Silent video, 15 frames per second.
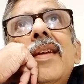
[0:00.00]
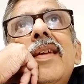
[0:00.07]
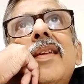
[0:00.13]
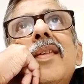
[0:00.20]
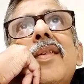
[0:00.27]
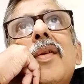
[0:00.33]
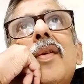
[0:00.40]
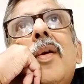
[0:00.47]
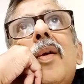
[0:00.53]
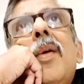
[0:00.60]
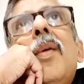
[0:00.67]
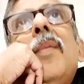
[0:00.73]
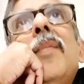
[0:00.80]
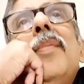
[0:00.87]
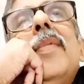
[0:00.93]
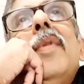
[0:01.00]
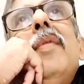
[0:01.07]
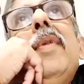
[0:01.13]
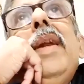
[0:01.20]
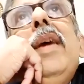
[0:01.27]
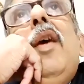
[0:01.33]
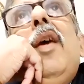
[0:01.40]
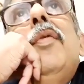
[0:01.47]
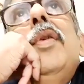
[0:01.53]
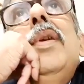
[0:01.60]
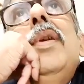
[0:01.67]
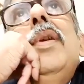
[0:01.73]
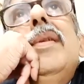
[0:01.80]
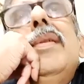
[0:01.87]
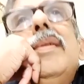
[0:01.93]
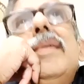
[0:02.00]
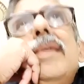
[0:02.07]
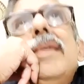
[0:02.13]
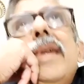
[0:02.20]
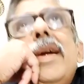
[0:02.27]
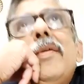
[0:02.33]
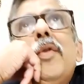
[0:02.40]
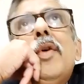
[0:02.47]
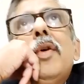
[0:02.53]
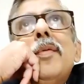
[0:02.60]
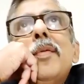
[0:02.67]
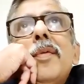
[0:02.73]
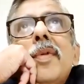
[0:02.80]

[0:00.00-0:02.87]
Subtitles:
So very often, therefore,